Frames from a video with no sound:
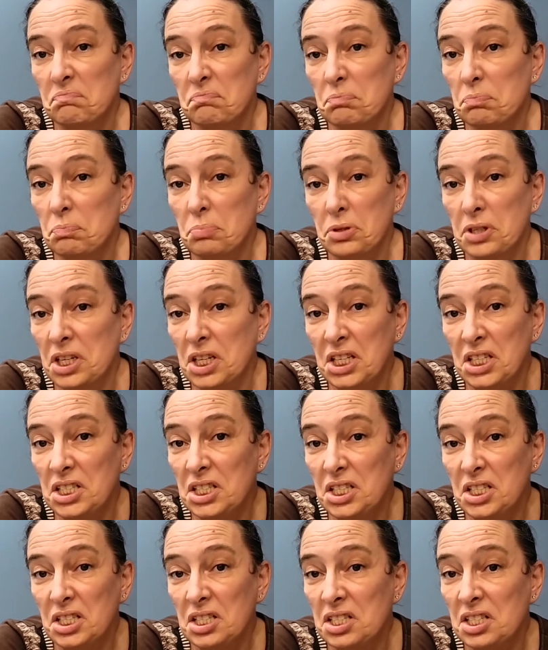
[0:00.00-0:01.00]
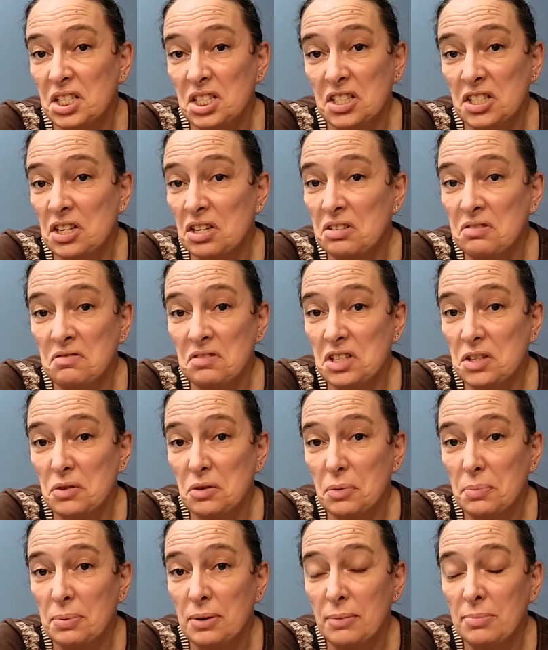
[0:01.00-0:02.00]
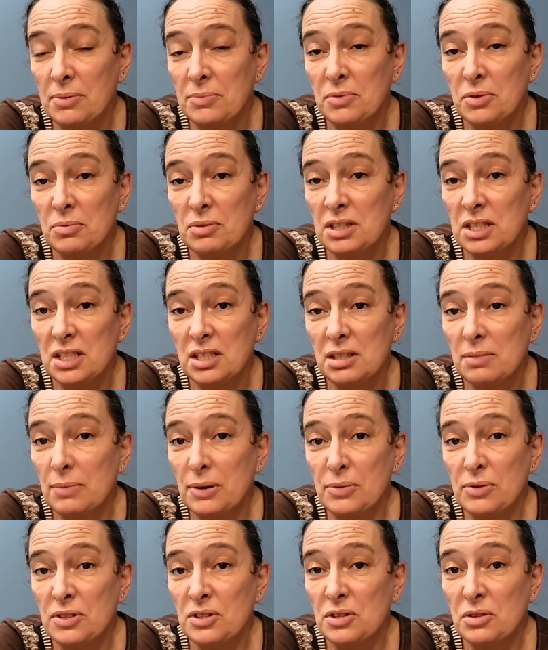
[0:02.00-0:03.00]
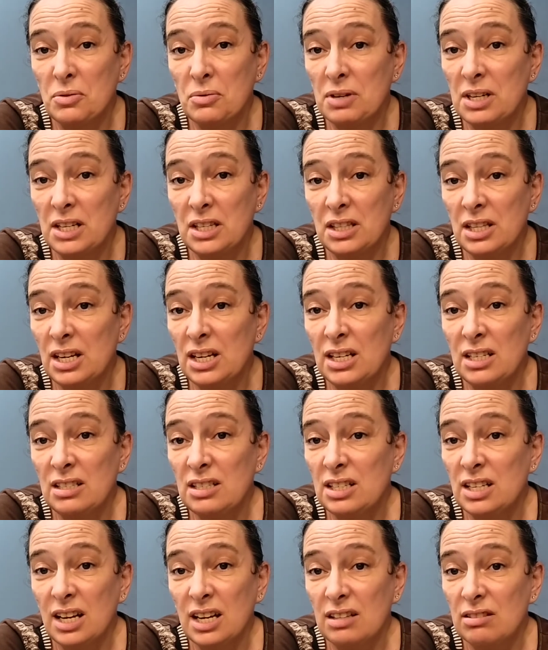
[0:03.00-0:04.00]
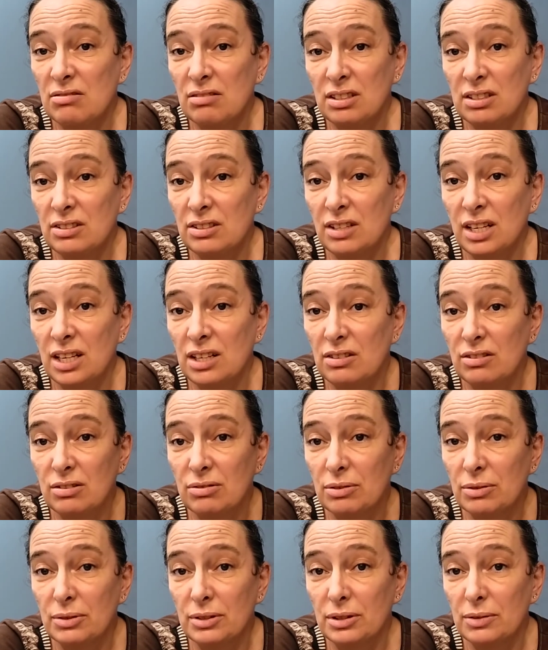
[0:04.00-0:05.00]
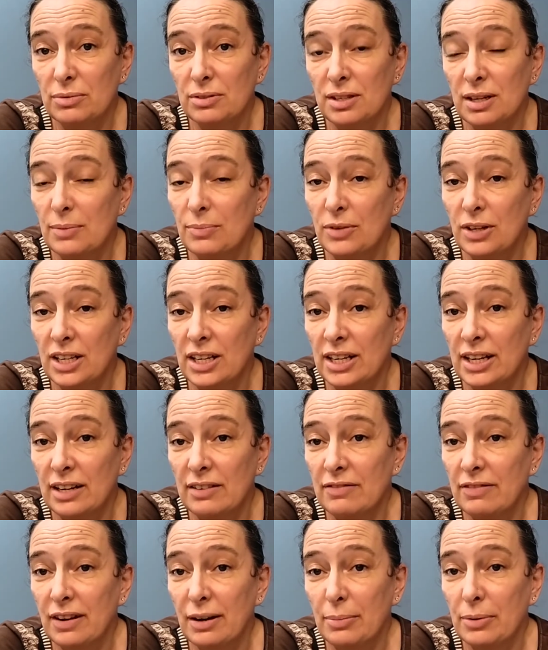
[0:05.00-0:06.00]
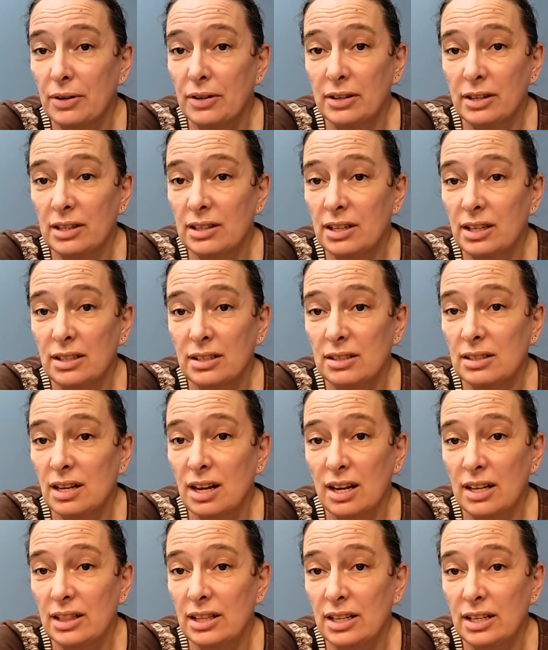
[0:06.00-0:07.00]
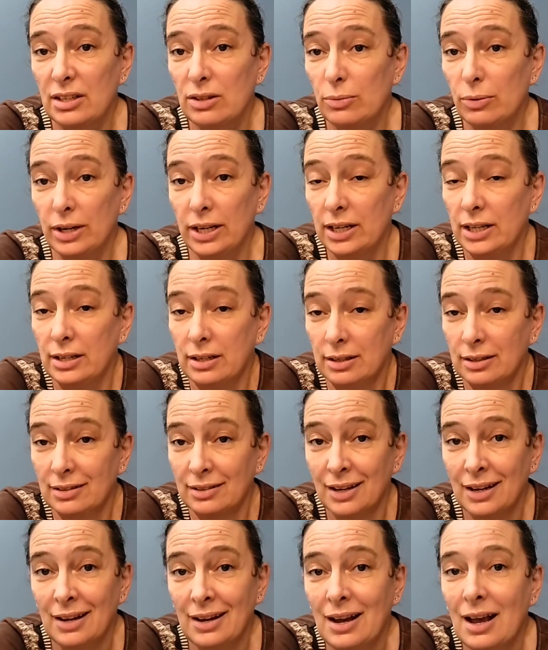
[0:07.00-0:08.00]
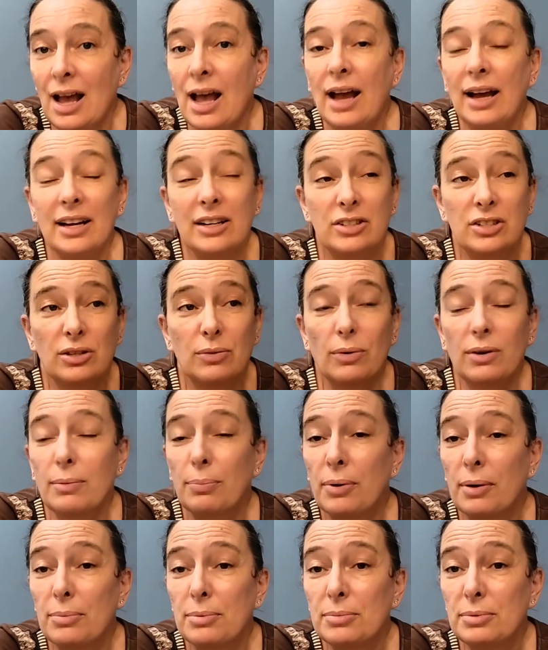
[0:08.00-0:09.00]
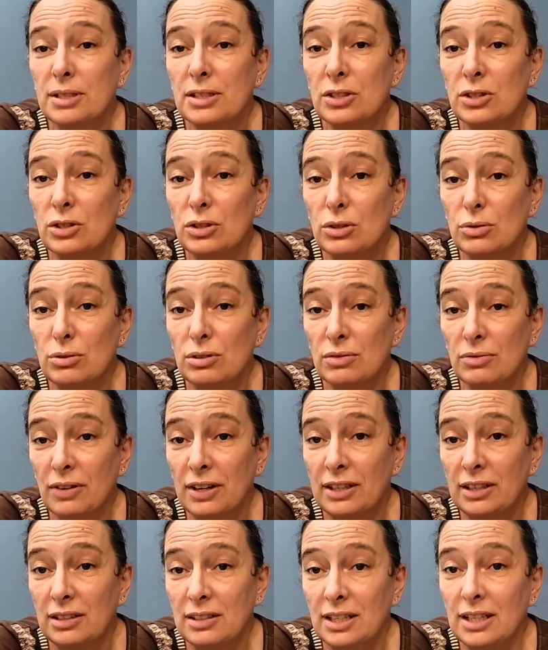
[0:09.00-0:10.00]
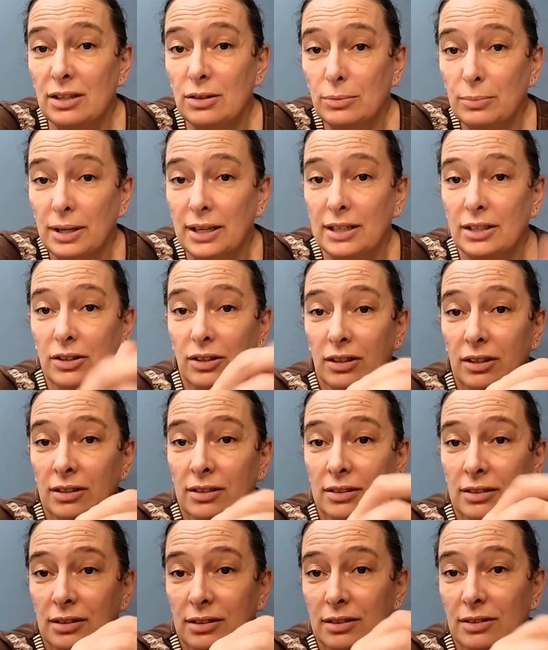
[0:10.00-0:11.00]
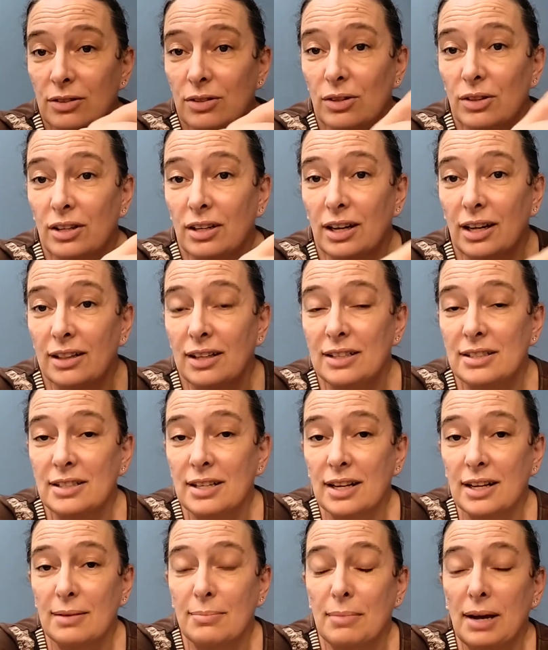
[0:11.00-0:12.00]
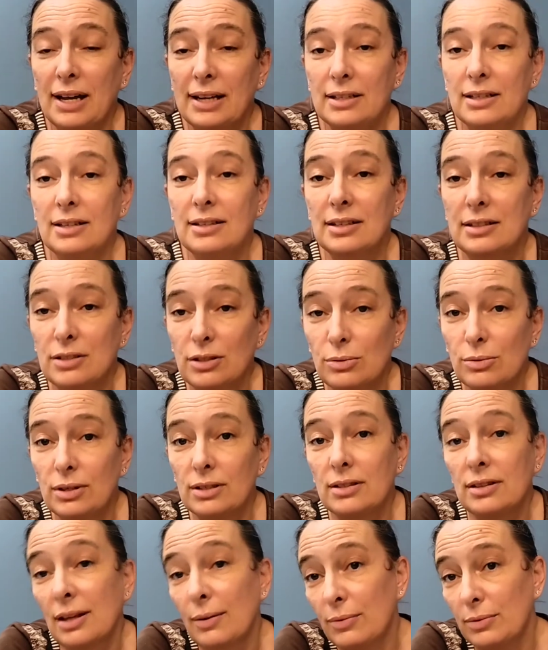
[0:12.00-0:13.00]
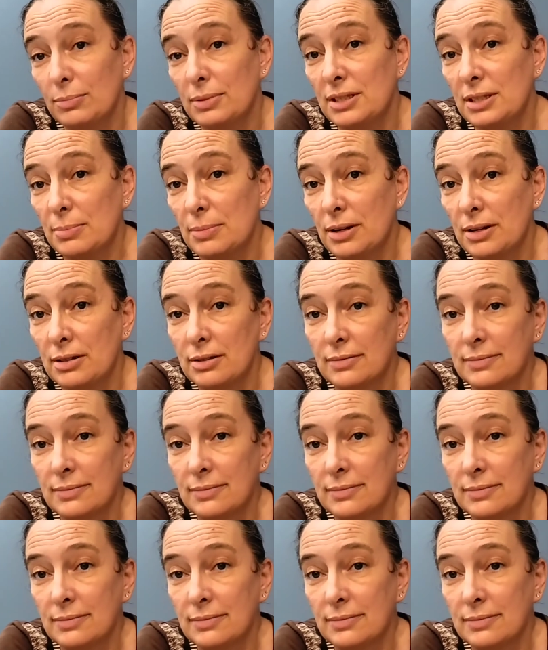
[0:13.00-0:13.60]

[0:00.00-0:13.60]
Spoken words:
Pretty easy to stitch on, 0 problems with it. The most annoying thing is you can't thread your needle through it the same way you can fabric, and that is highly annoying. Actually, what I probably should do is find a needle minder so that at least I can magnet it to it. That would be smart.